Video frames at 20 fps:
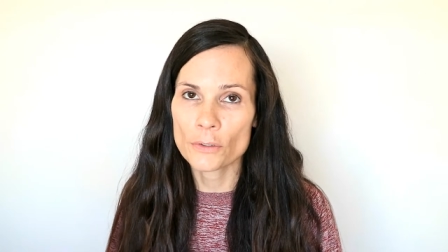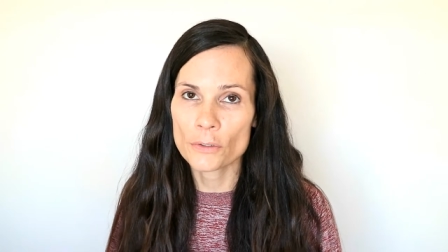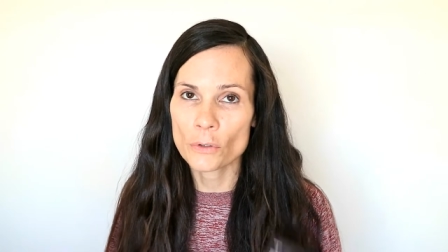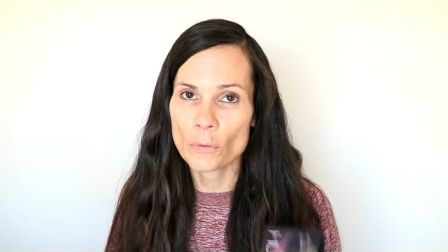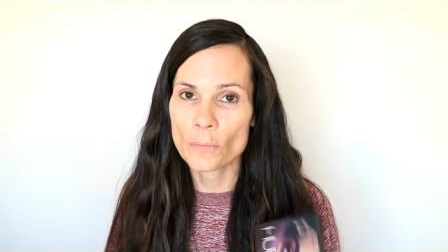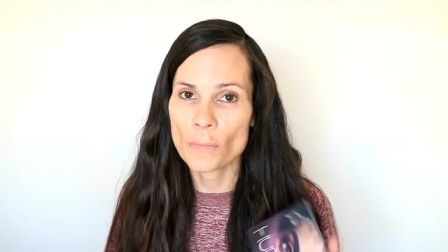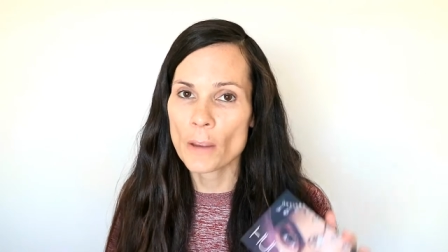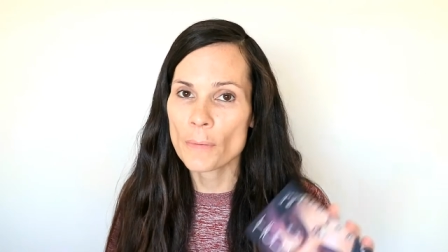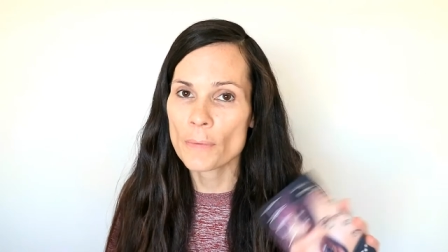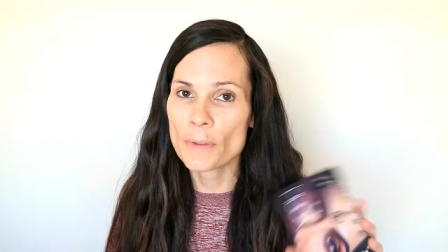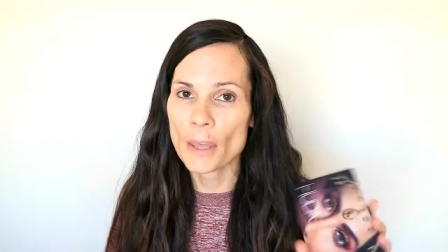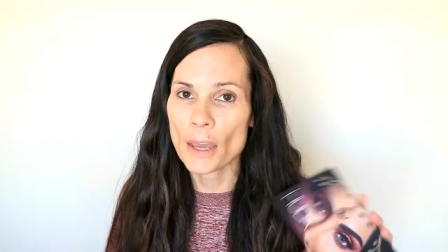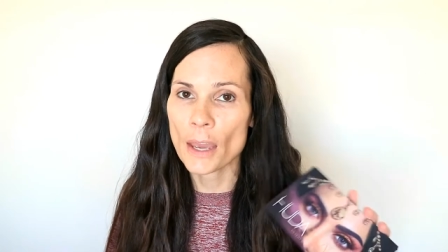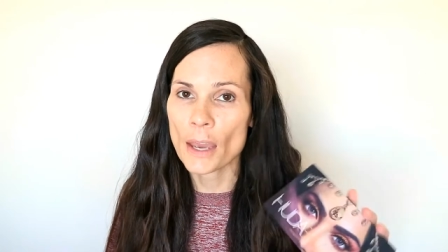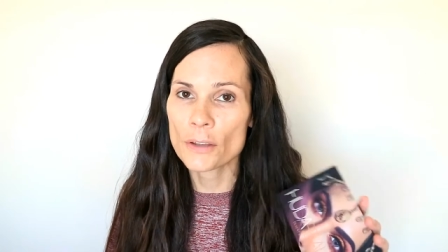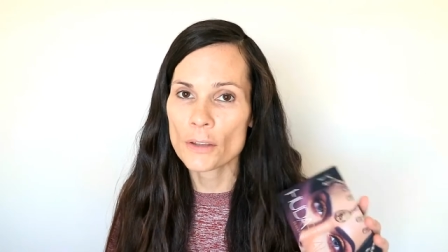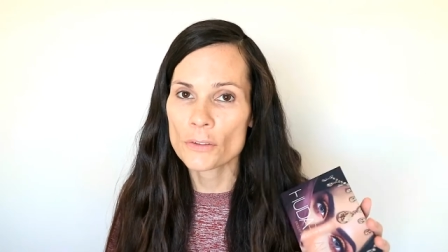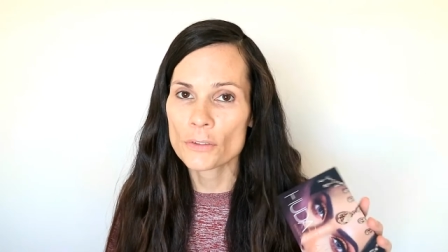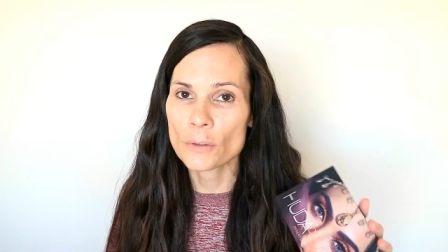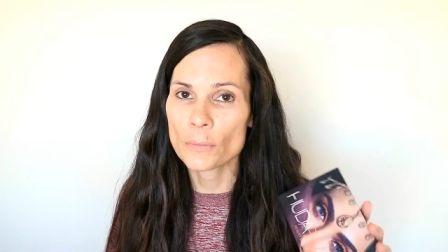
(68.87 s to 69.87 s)
So maybe that
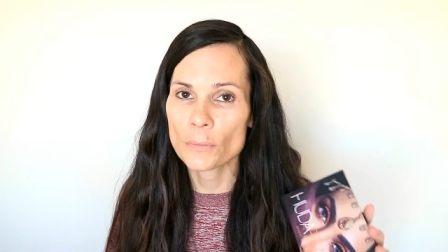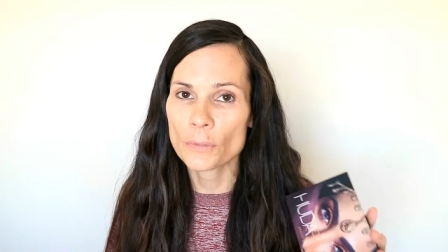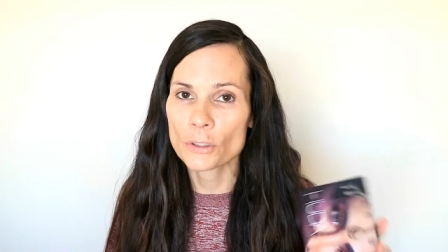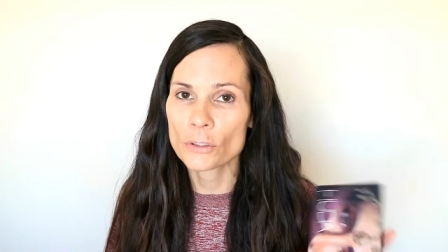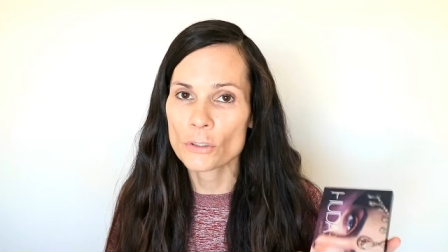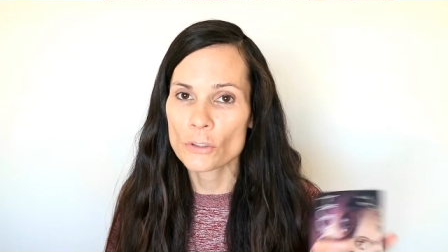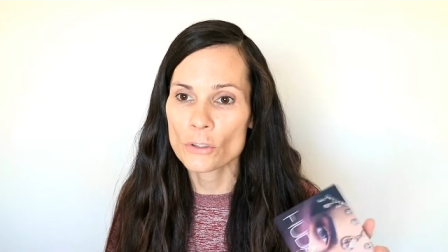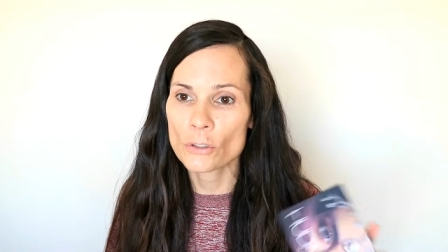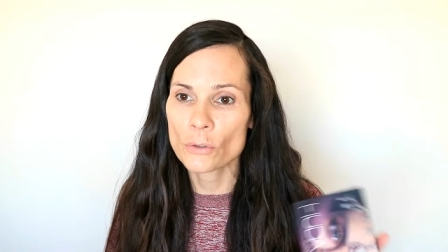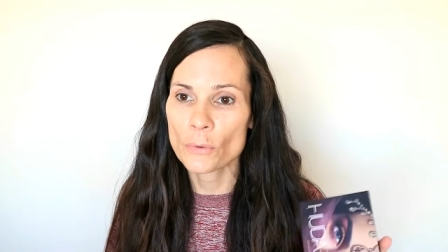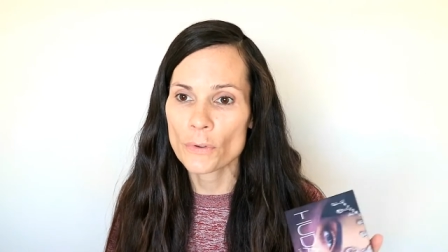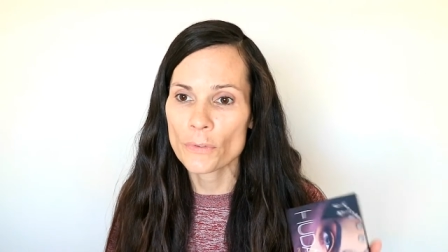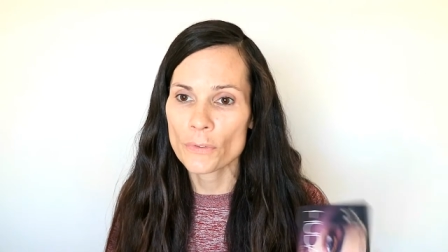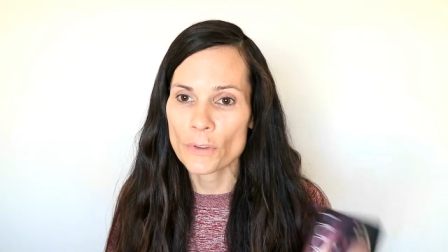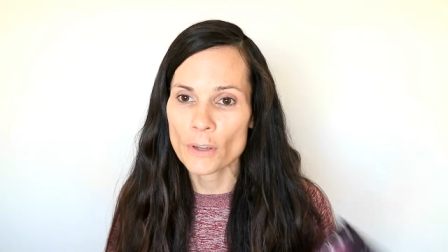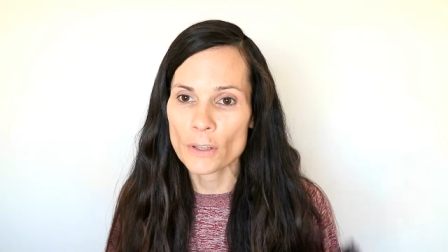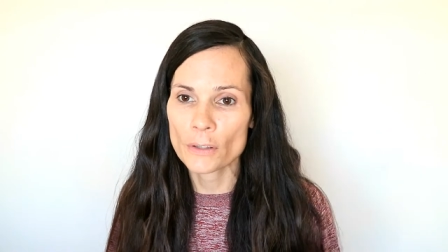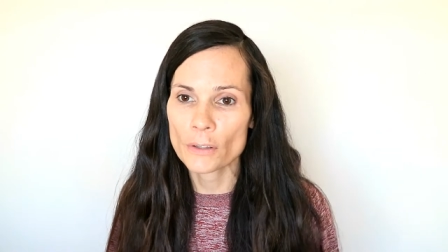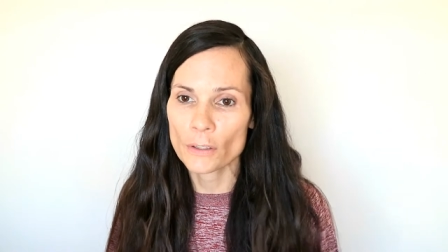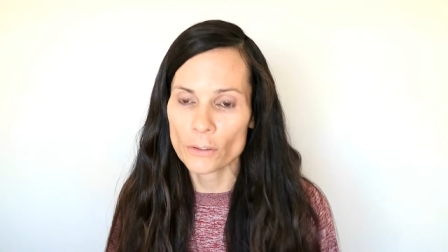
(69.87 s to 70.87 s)
has something to do with
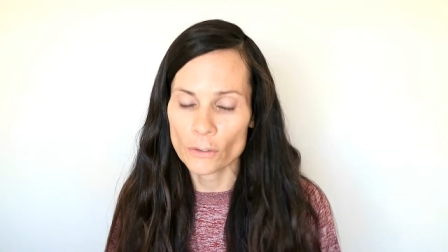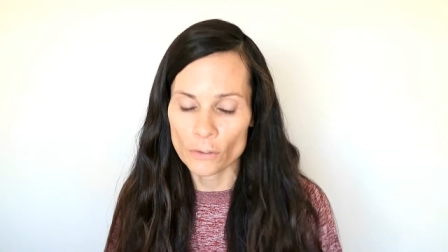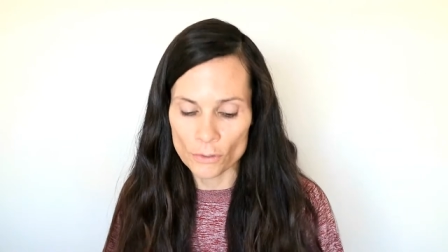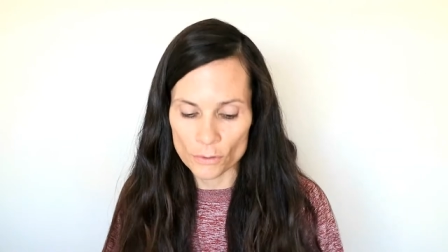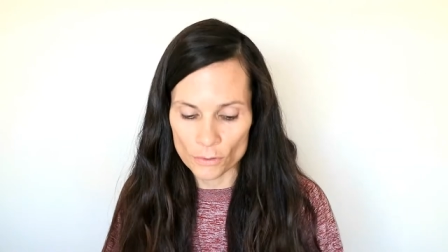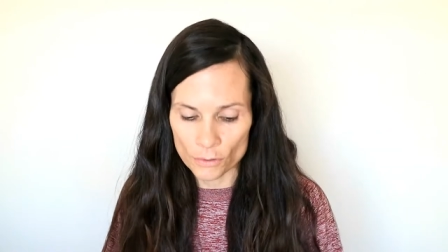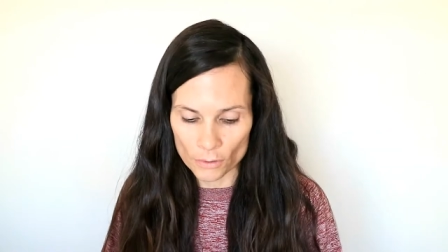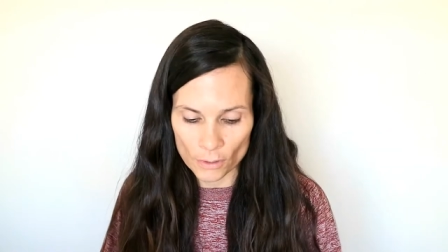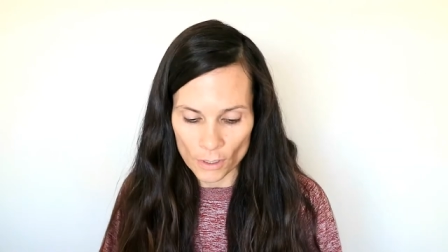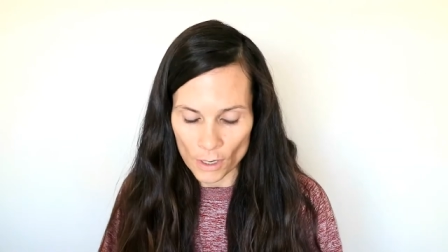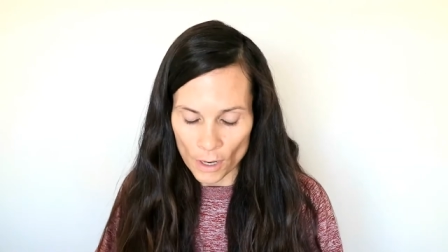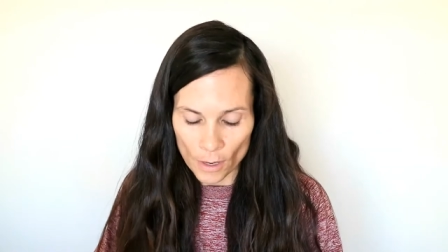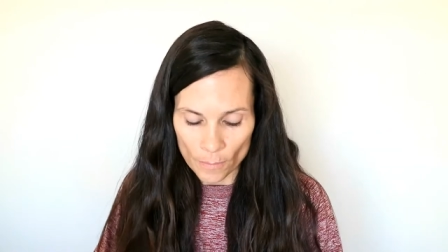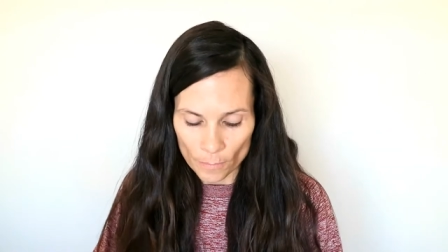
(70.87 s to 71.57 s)
it, that there's,